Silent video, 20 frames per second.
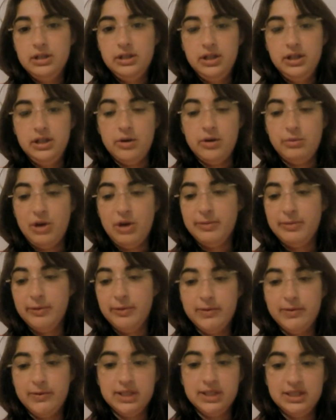it
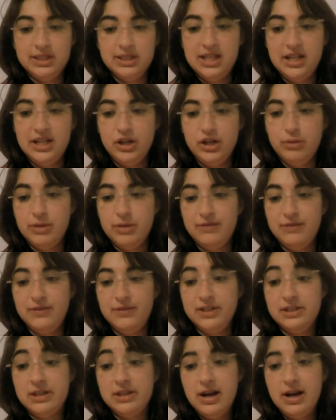probably won't continue. But if
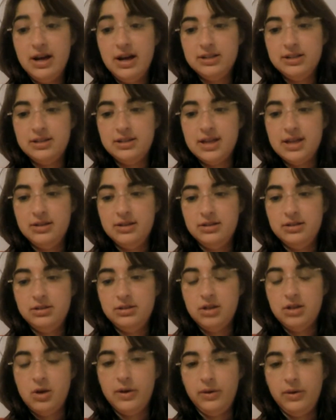it does, then
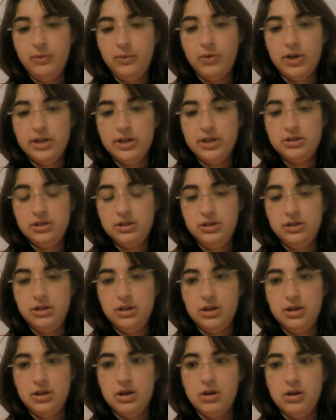knowing what to
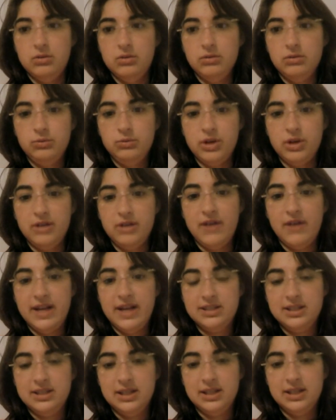what
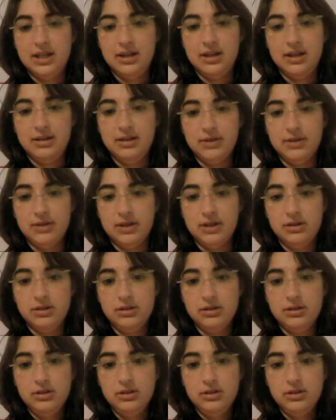advice to give and